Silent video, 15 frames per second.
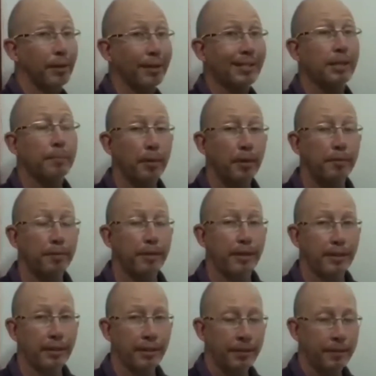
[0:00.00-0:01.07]
perfect.
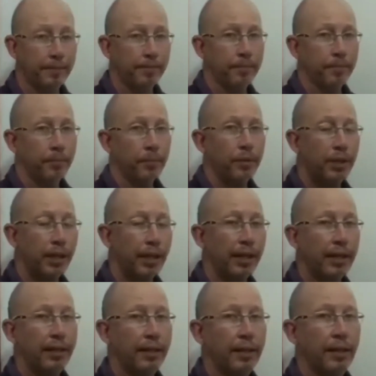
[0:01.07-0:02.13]
Okay?
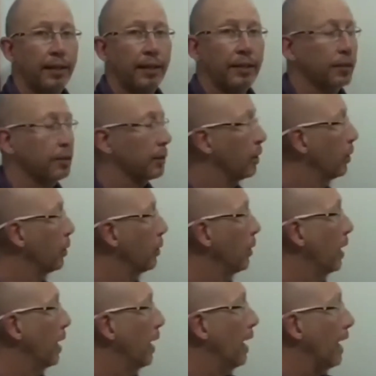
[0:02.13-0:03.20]
So
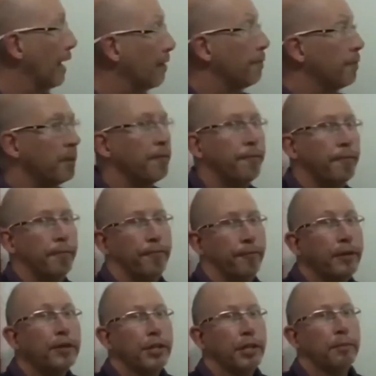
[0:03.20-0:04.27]
I've been
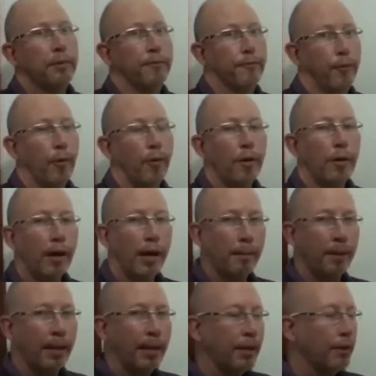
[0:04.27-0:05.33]
fishing before. I'm
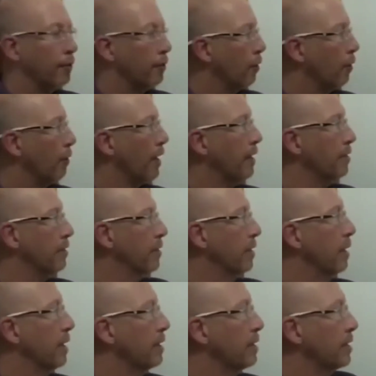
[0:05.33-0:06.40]
letting you know that
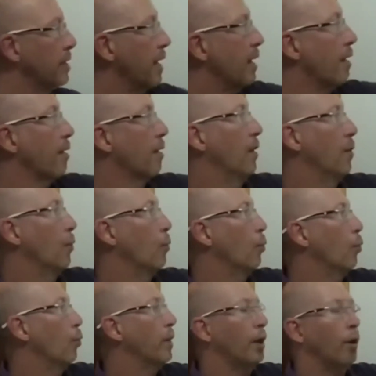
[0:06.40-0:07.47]
it's there.
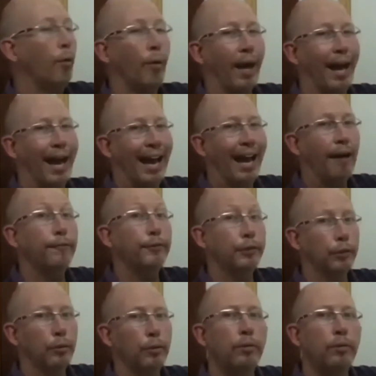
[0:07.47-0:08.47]
We don't have to,